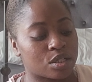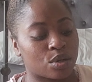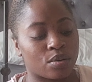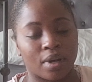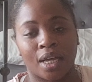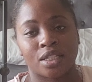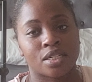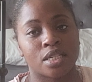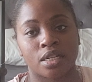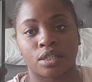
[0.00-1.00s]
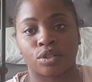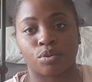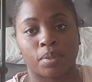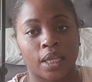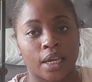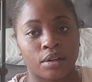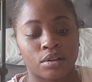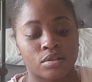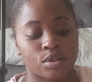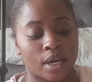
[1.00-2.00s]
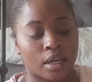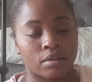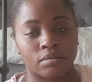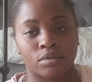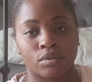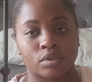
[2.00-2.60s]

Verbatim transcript: So I just needed a new planner so I can